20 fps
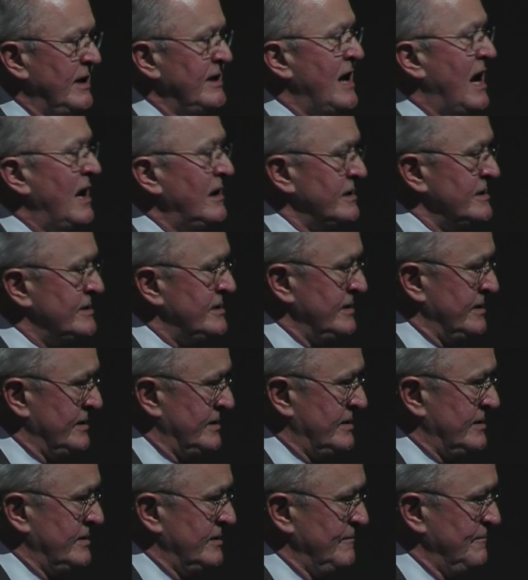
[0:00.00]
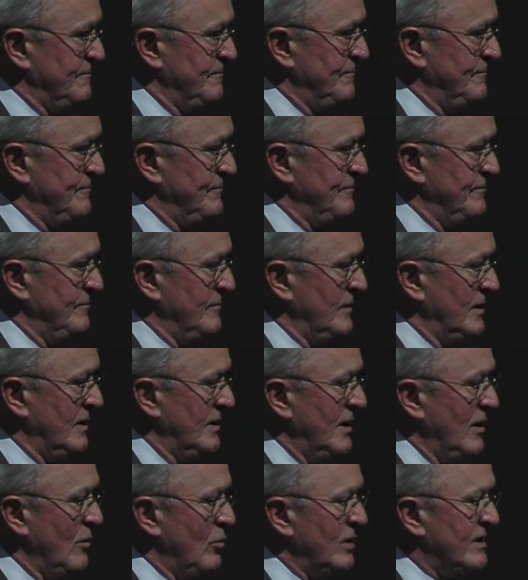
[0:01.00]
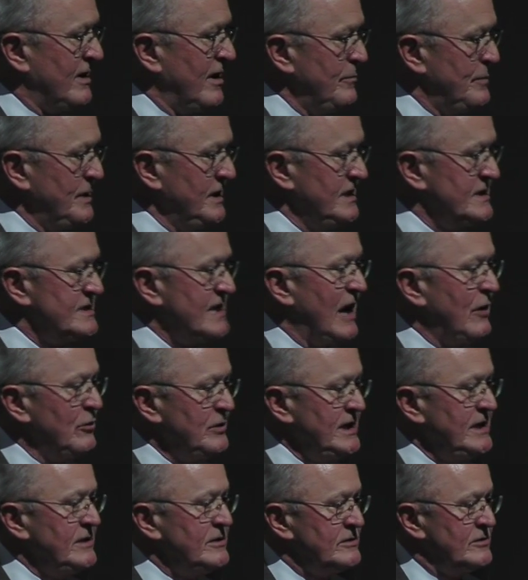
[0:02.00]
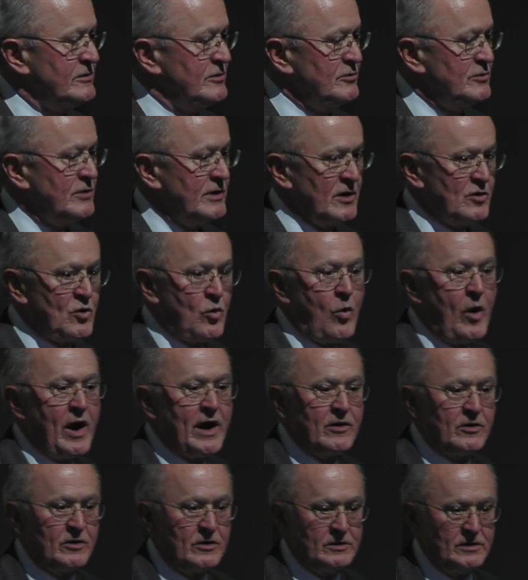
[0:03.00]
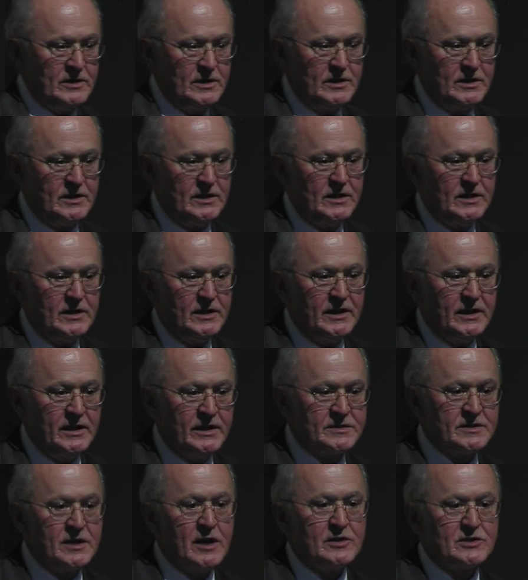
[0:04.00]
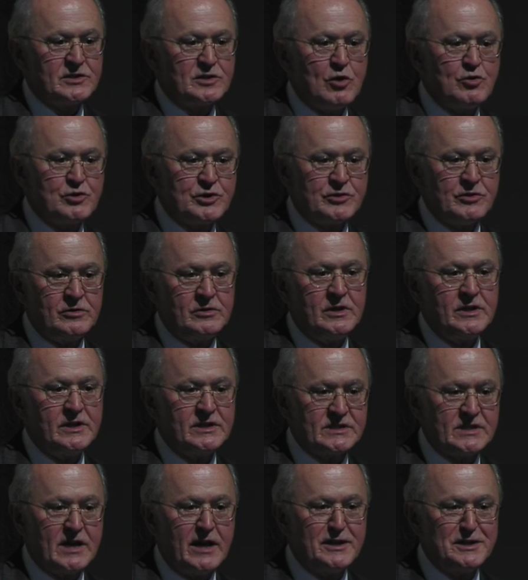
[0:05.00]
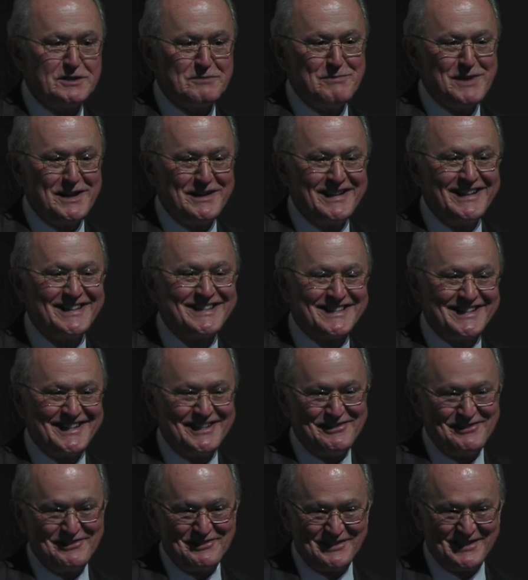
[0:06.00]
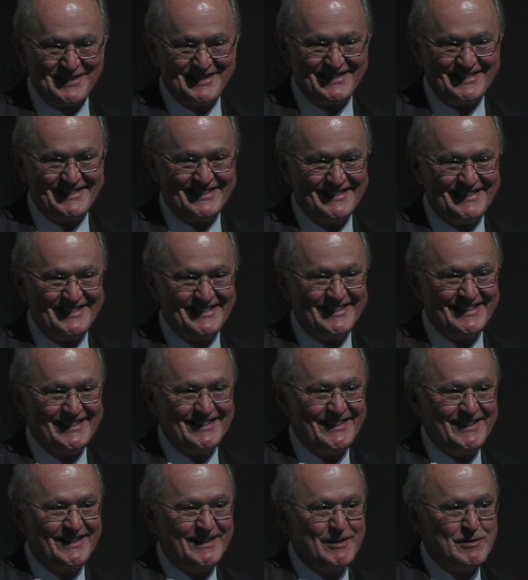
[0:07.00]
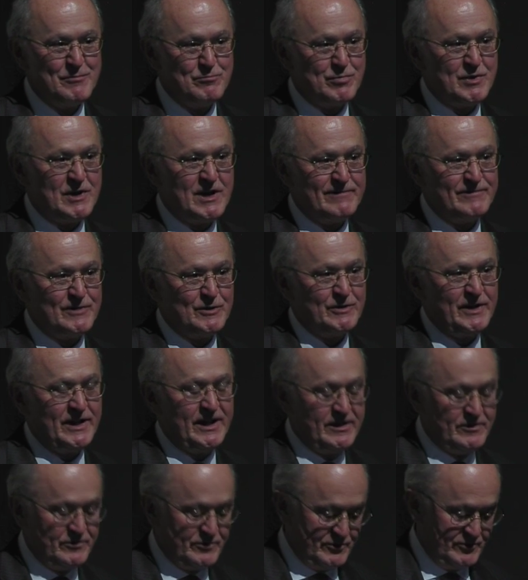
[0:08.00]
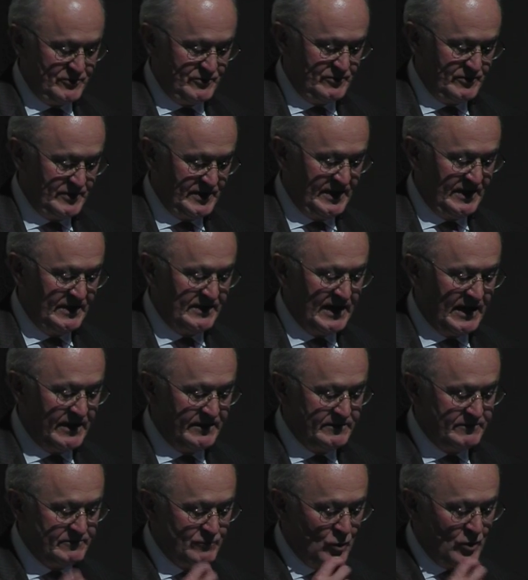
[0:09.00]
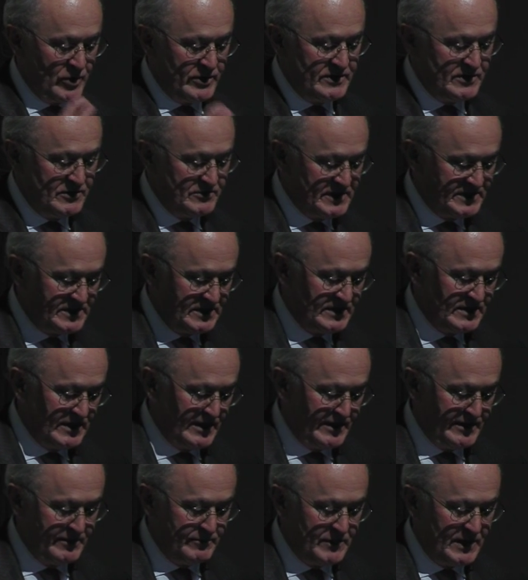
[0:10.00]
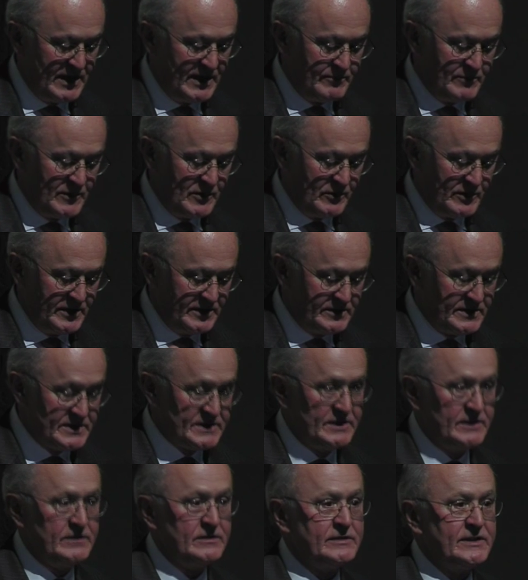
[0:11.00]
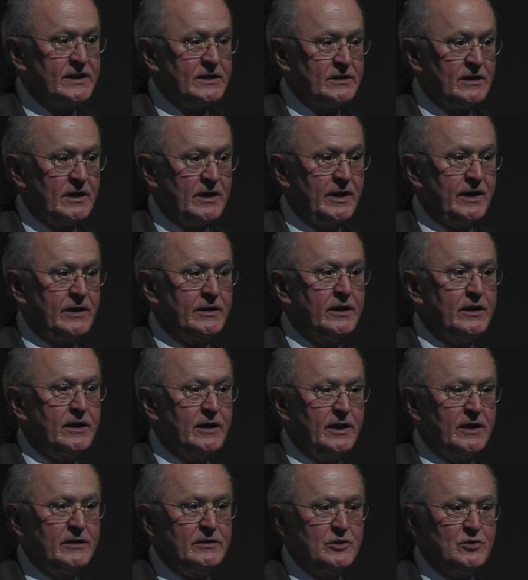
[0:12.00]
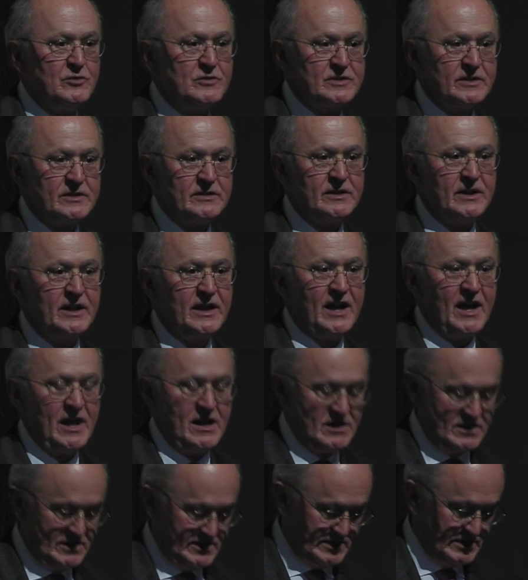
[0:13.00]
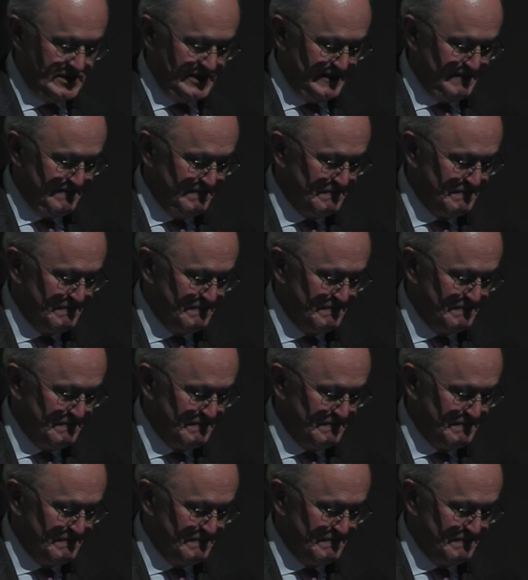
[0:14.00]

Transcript: analysis What companies now need to acquire is social seismic skills. Bravo, Andrew. And I warned you at the time, I'm going to steal that line and use it endlessly.